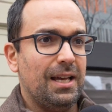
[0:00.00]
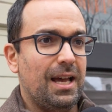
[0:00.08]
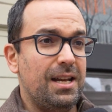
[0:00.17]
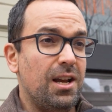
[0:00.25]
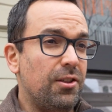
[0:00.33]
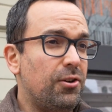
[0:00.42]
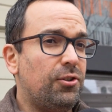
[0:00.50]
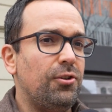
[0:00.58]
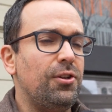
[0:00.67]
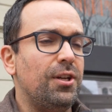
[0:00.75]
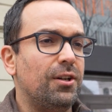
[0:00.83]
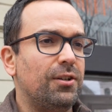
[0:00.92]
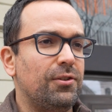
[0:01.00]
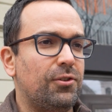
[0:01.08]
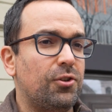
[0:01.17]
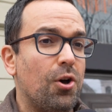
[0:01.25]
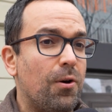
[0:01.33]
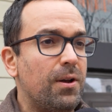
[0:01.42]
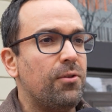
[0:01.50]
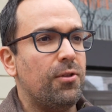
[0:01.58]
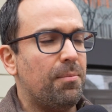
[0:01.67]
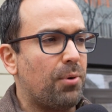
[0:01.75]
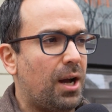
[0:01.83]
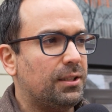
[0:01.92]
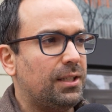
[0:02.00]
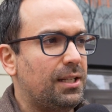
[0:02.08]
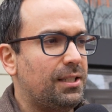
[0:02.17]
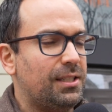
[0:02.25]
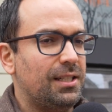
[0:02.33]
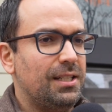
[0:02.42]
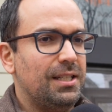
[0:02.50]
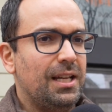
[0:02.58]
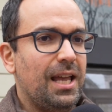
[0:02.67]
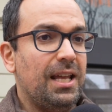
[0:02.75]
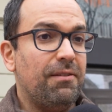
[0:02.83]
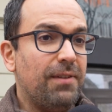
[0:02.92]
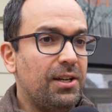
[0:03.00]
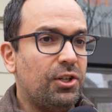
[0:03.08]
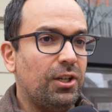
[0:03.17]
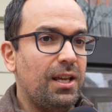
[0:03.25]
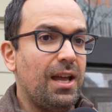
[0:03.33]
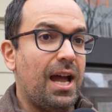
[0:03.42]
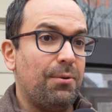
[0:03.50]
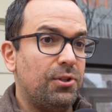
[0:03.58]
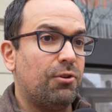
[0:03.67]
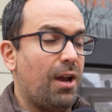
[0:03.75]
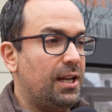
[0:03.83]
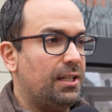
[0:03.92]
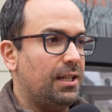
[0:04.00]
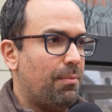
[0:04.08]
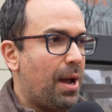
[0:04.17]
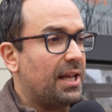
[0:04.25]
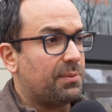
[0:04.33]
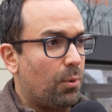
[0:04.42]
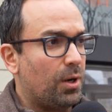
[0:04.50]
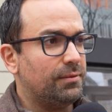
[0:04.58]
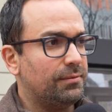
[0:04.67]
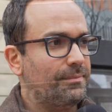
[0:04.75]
another 2 years going through the process, and eventually I was granted a passport.